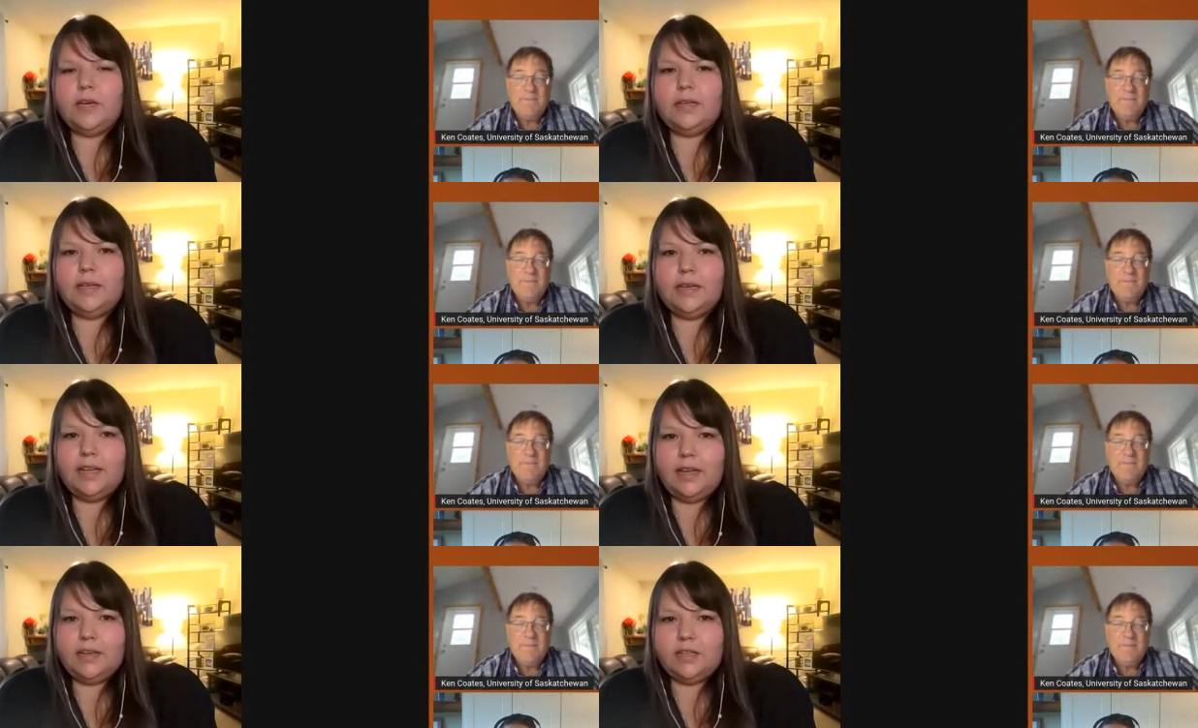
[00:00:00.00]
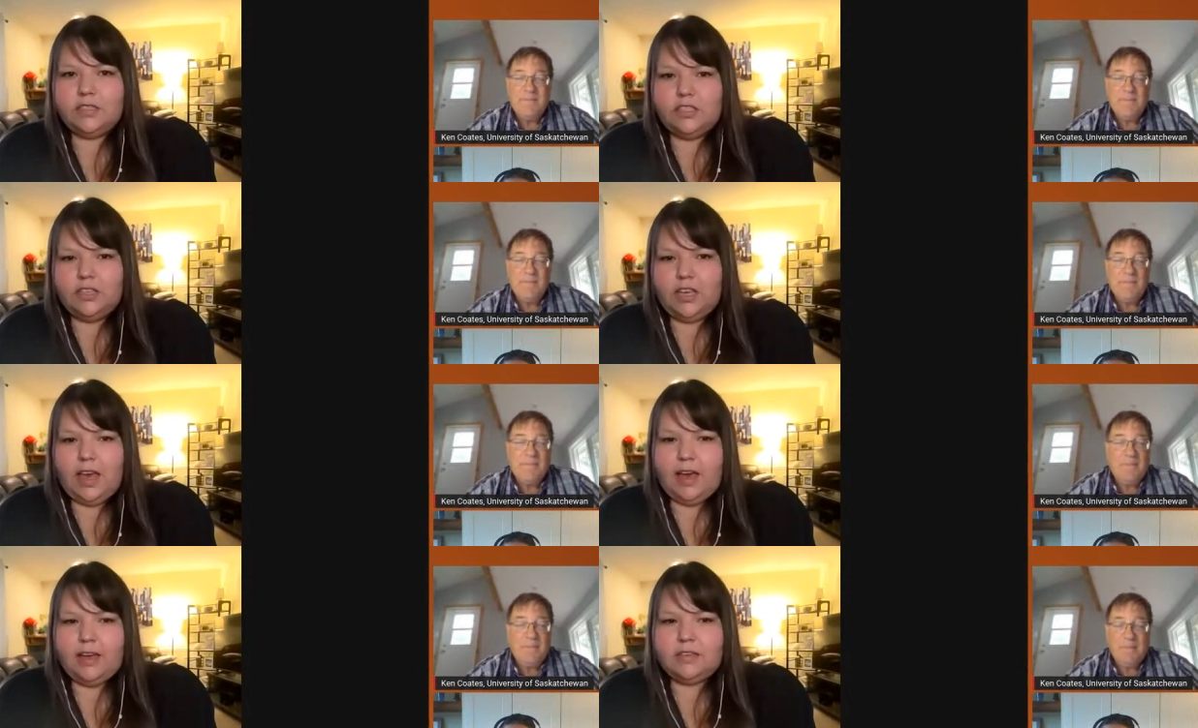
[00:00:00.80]
Speaker 1: when Canadians look
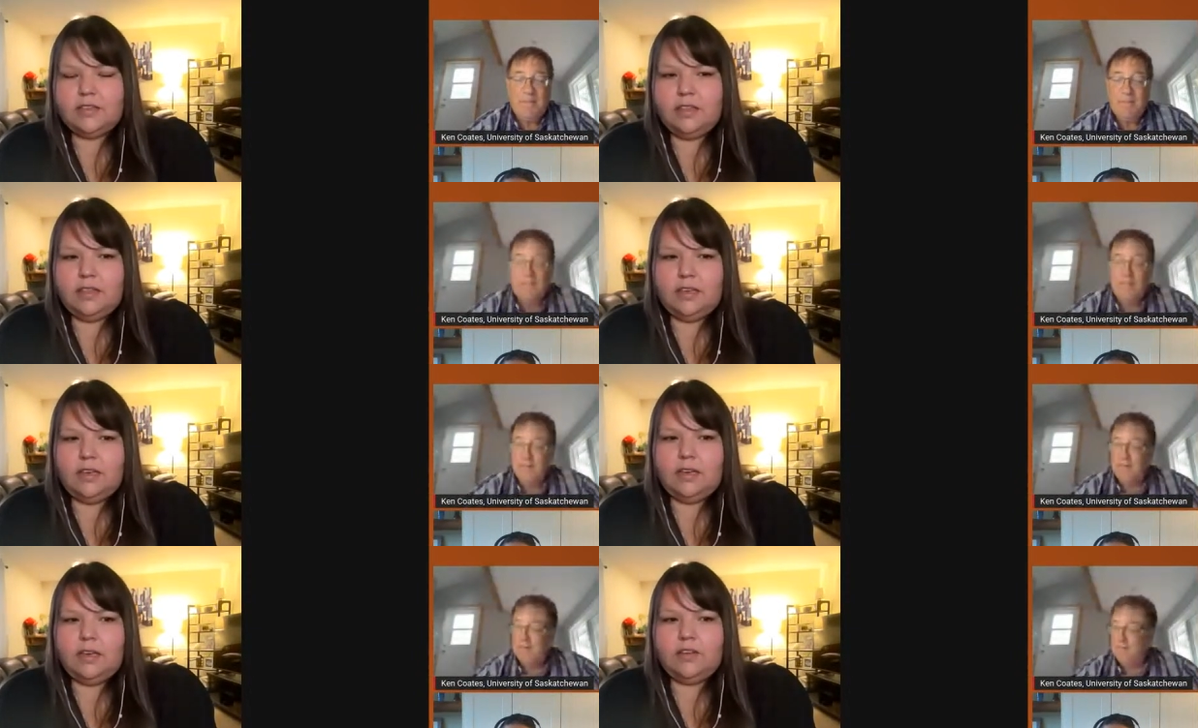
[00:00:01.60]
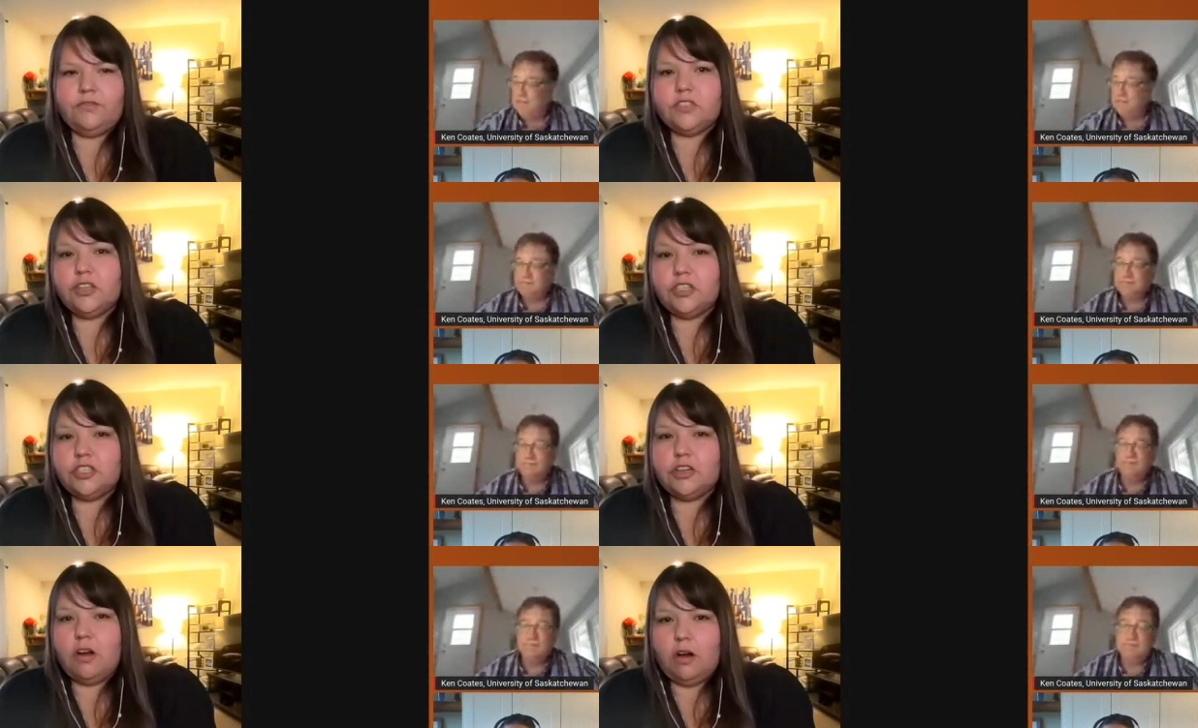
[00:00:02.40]
at the
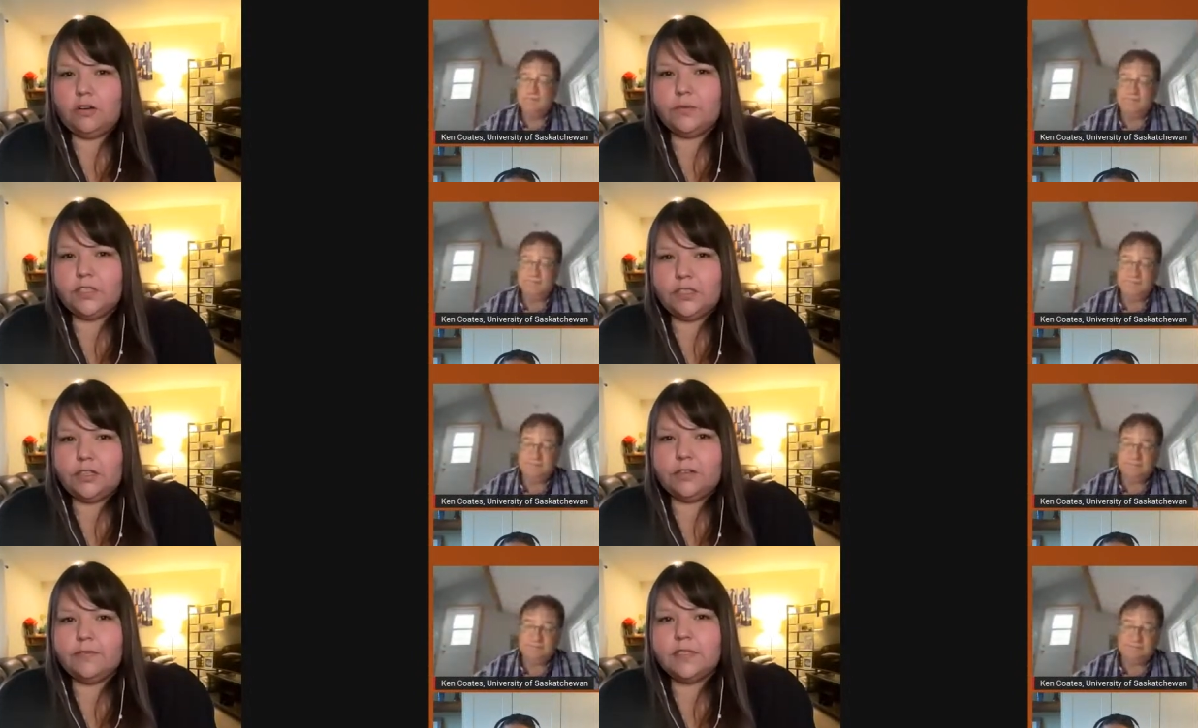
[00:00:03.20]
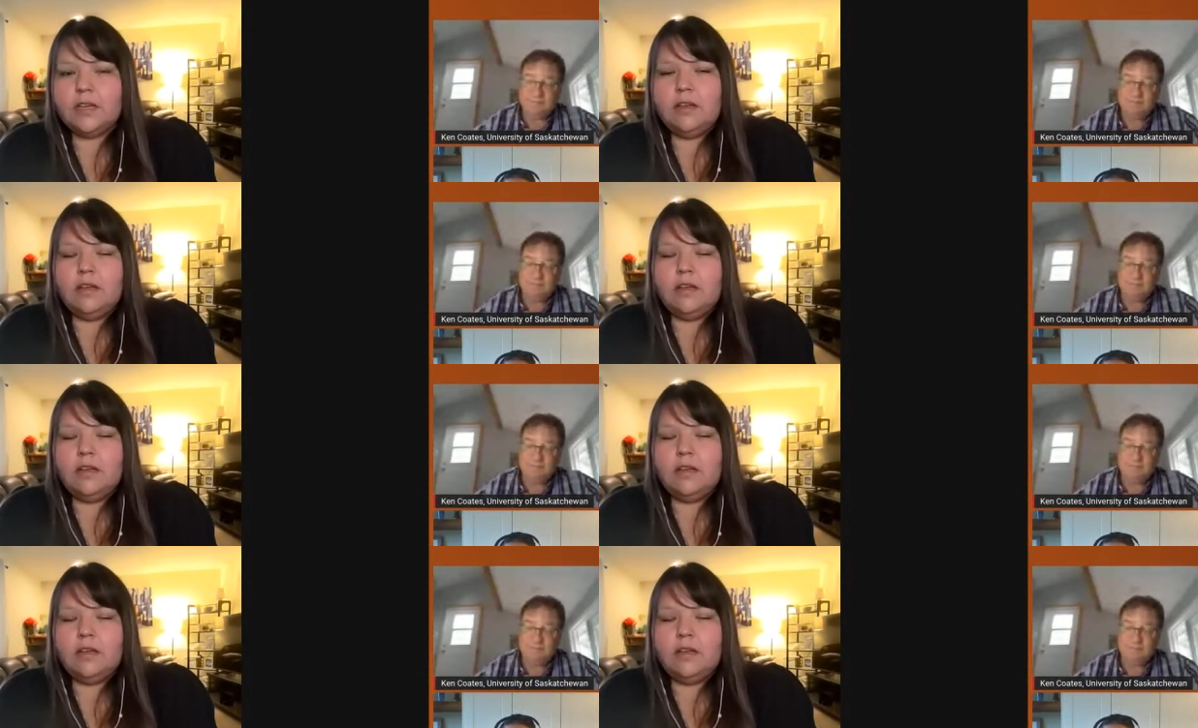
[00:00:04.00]
infrastructure on reserves,